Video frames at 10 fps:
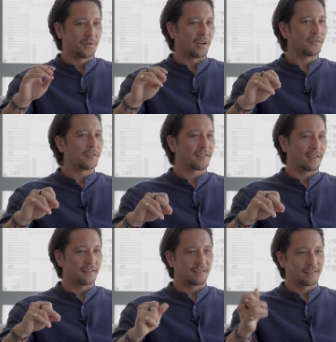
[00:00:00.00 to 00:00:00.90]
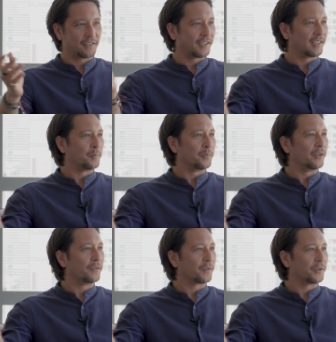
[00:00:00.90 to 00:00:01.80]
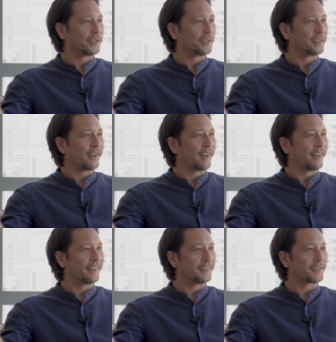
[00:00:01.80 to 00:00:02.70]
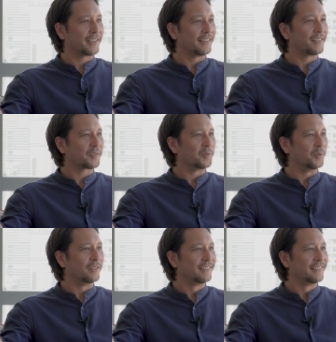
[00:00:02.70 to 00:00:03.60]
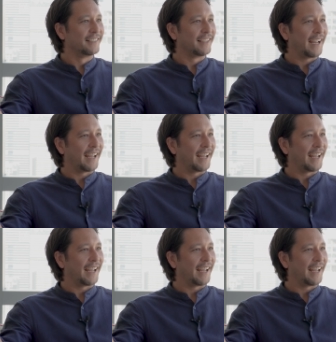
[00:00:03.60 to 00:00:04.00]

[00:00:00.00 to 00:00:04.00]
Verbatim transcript: but all of a sudden you get a bill for your uh, your kid's school, mm-hmm.